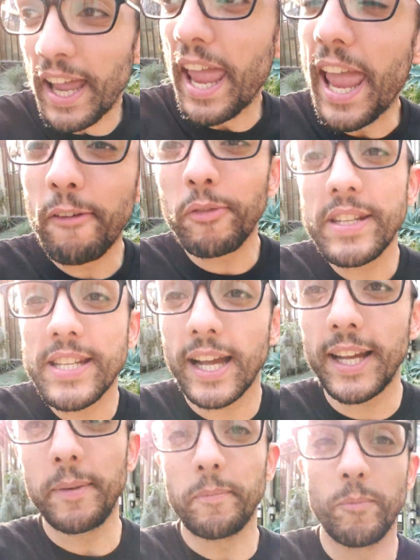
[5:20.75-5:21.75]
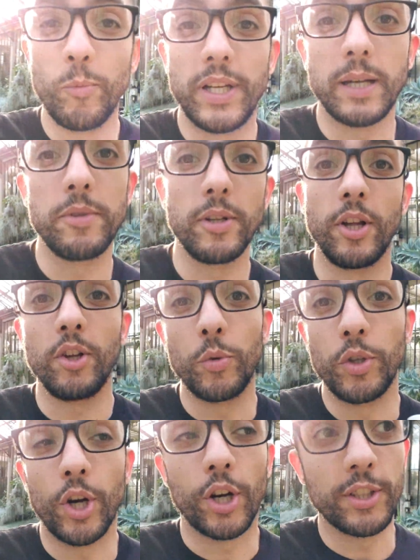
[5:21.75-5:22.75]
Every time we come to
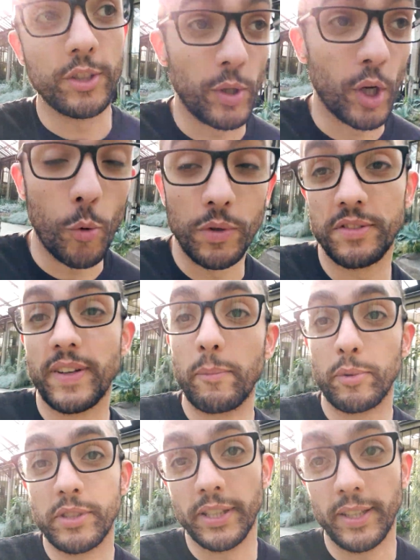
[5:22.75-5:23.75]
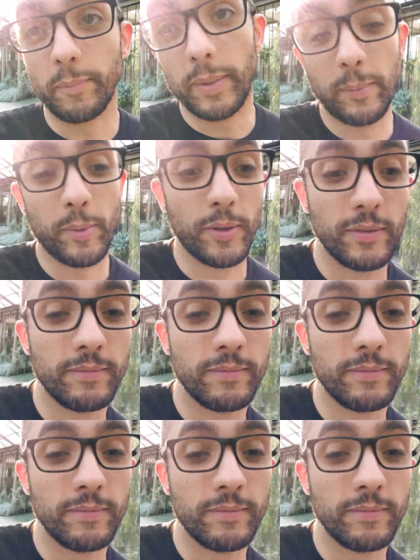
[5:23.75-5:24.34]
Longwood Gardens, we always find Brazilian people.